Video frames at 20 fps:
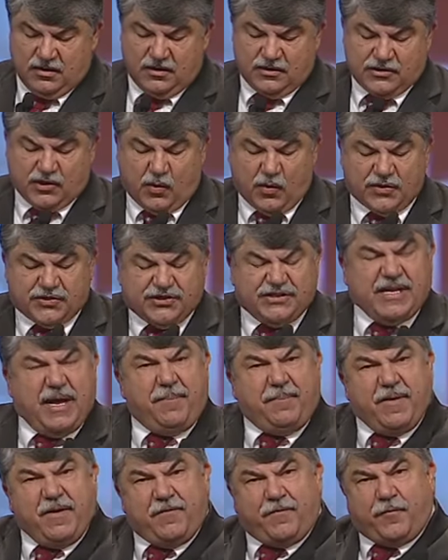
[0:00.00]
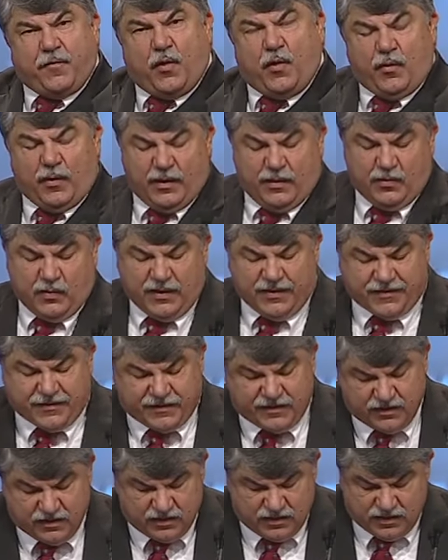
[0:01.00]
So we're stepping forward with
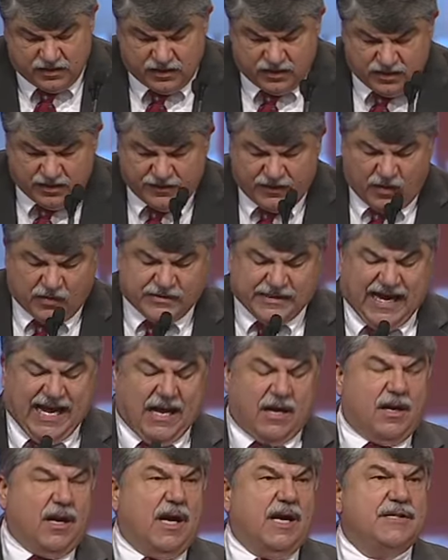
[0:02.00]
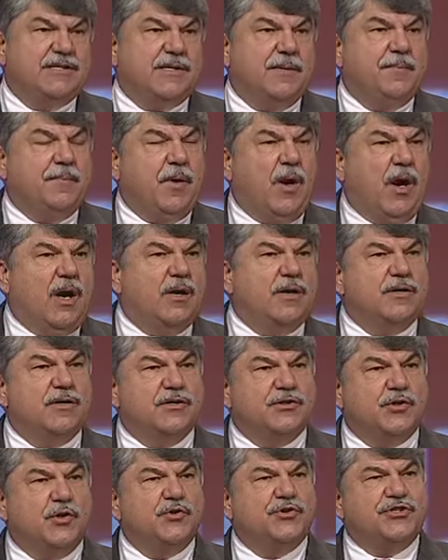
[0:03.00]
those allies and
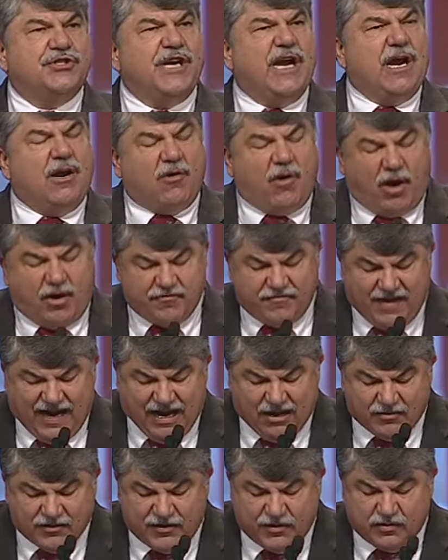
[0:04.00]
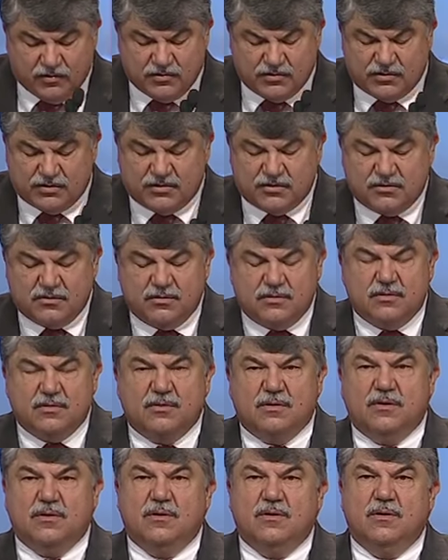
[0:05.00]
partners who share our values,
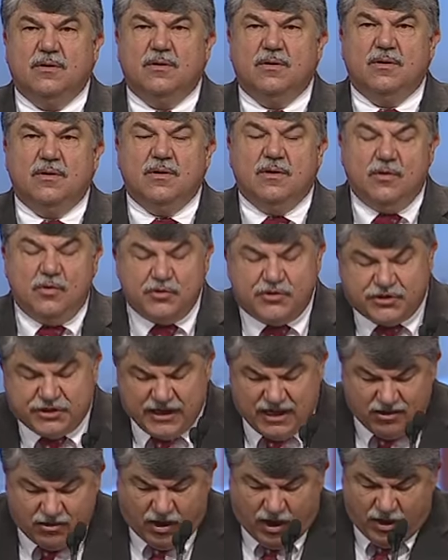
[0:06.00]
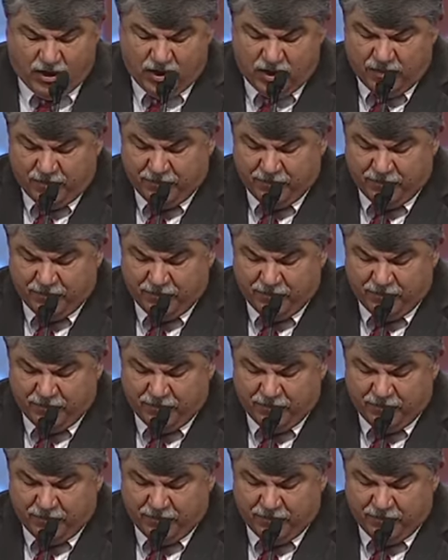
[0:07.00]
who share our